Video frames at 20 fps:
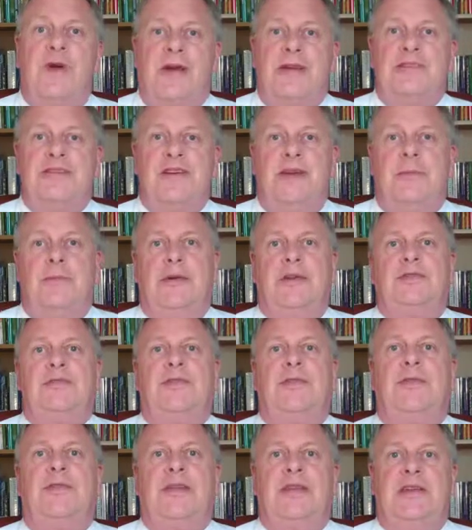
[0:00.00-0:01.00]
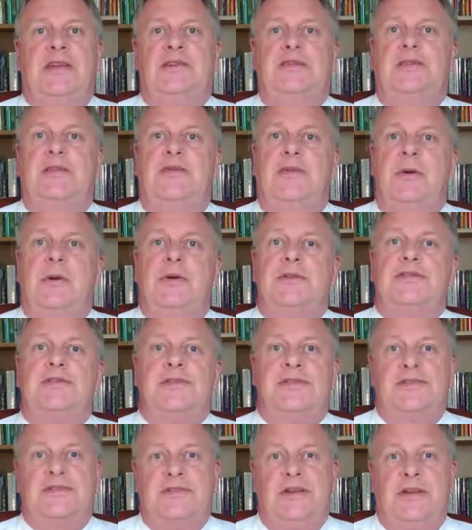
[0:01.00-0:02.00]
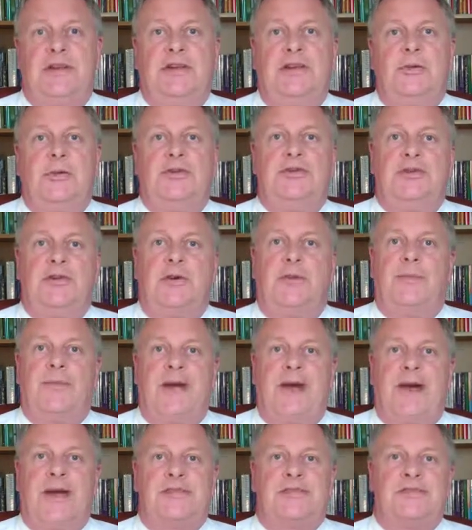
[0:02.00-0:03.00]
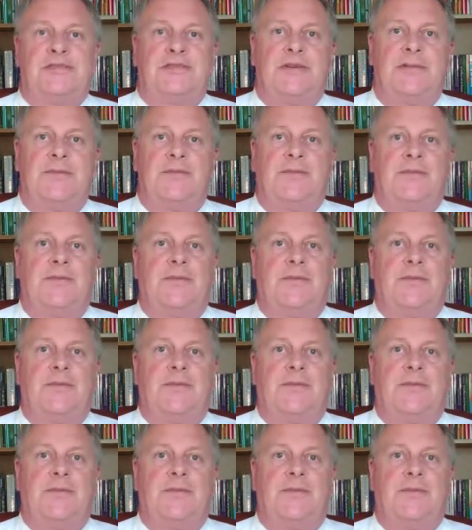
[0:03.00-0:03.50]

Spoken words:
right image for the interviewer to see you at your best.